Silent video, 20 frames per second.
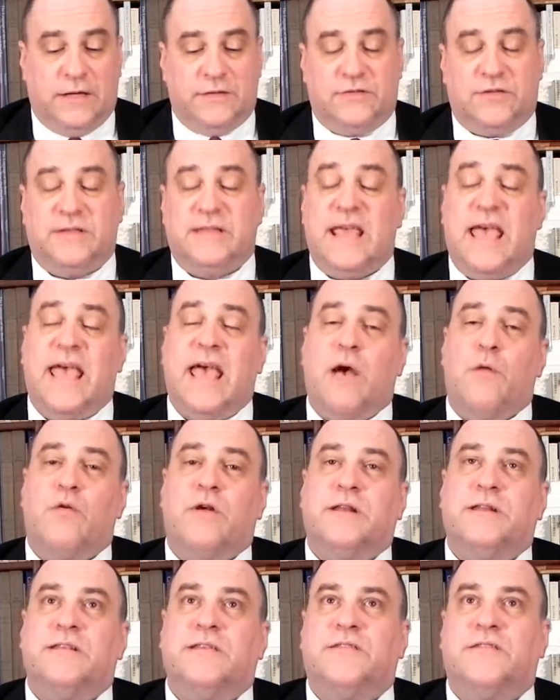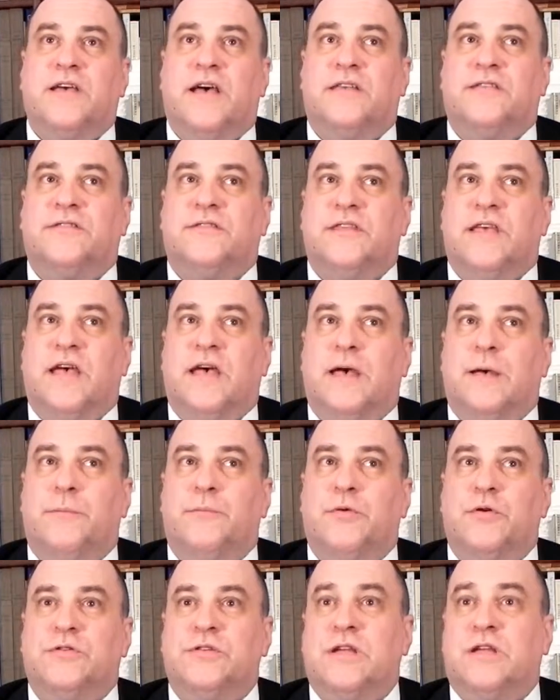Today I want to discuss a
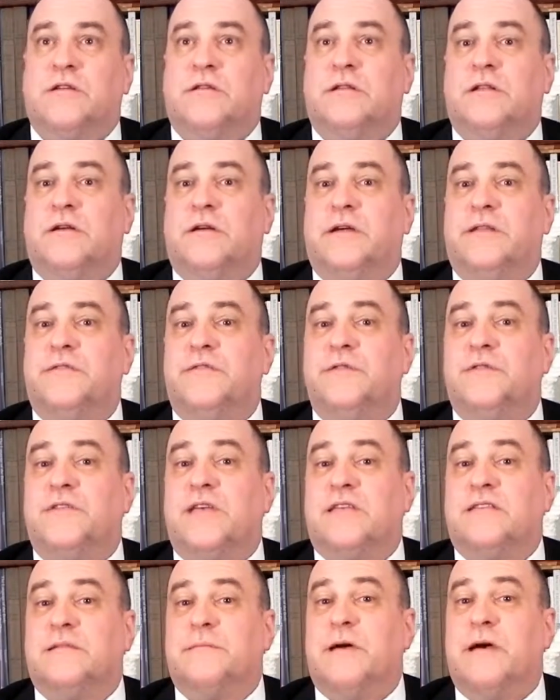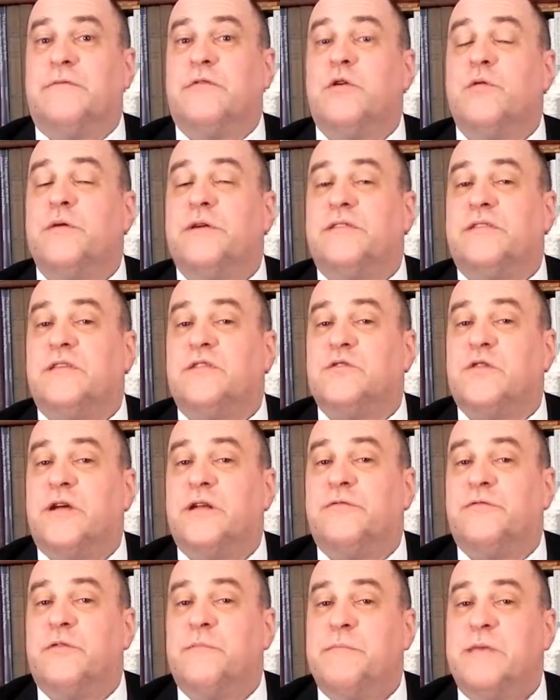particular enthusiasm I've always enjoyed
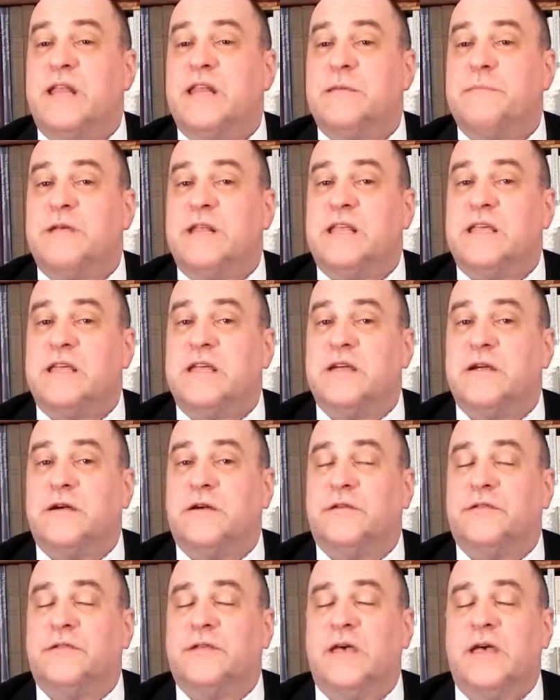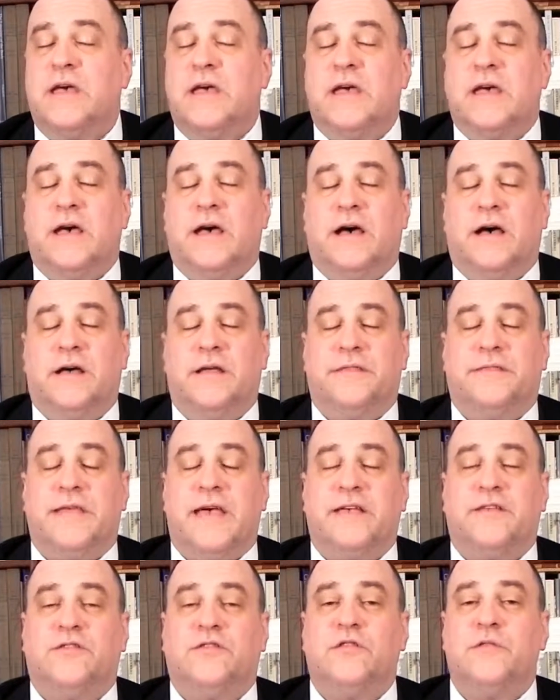for many, many years,
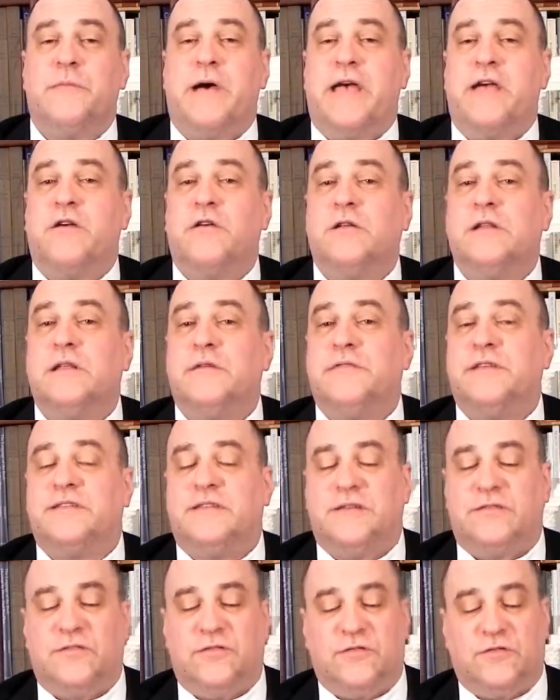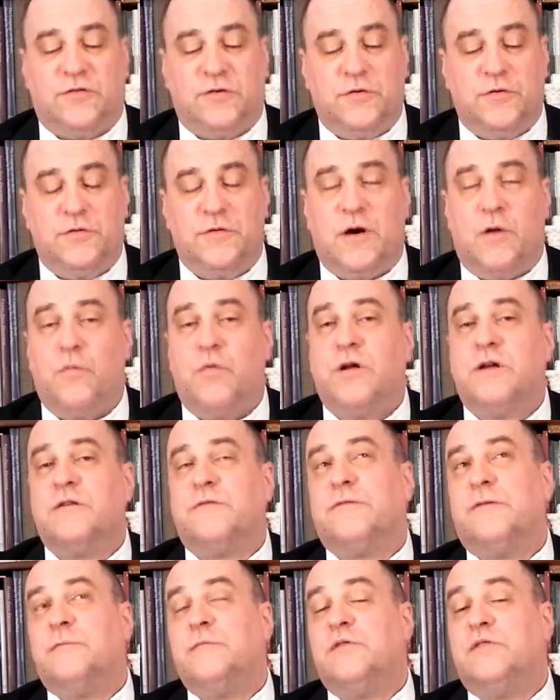thanks to my early visits to a
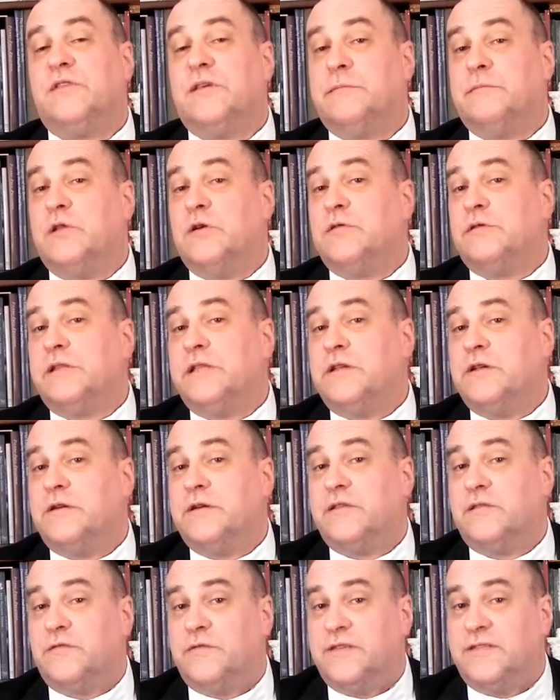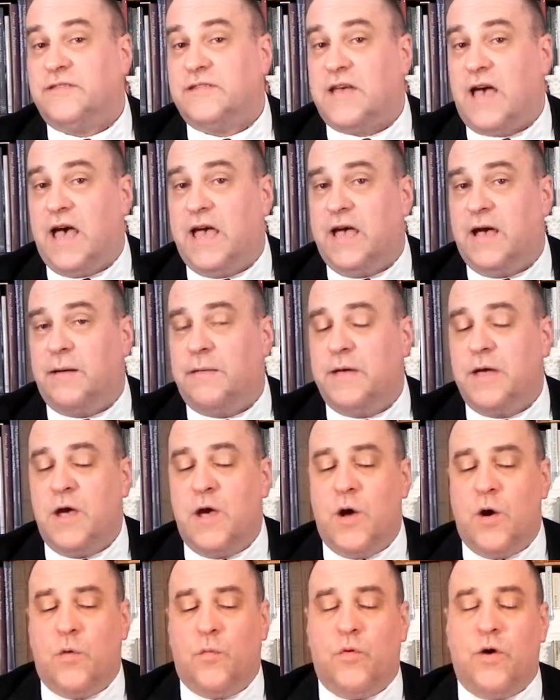wonderful museum locally known as Grisaille,
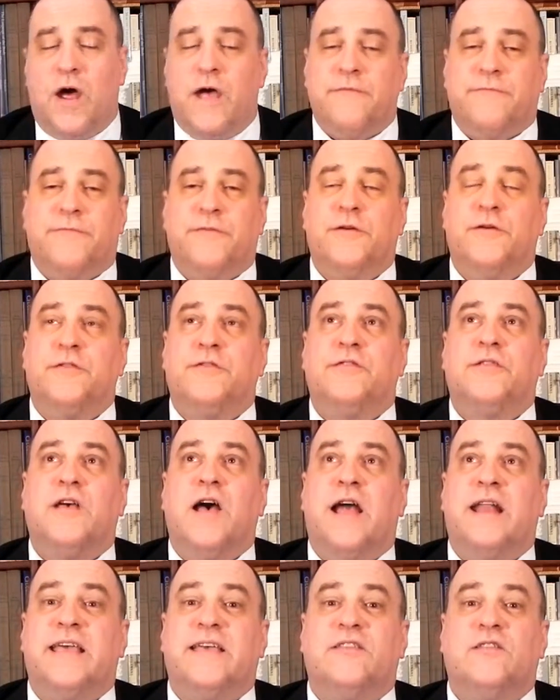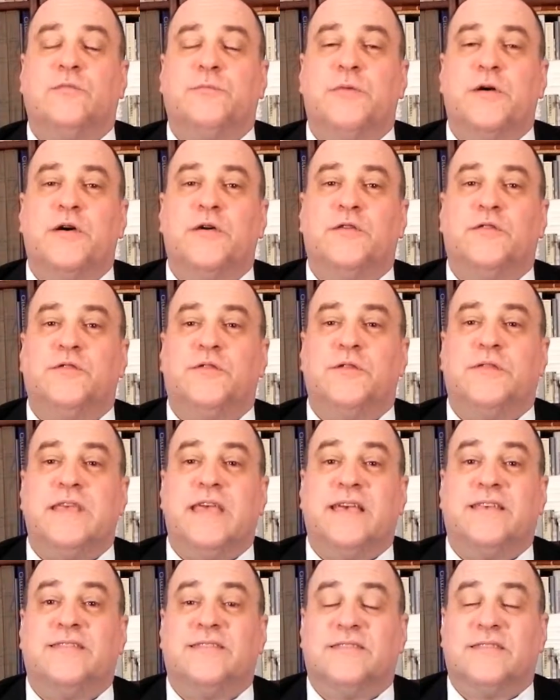where I first got exposed to the
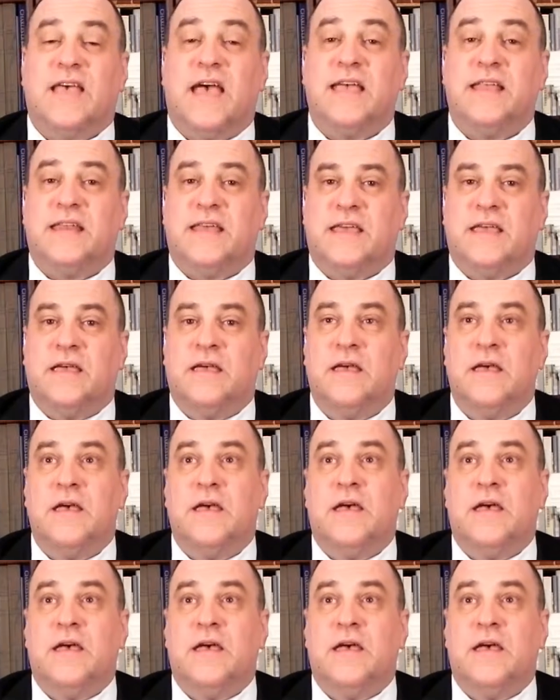exciting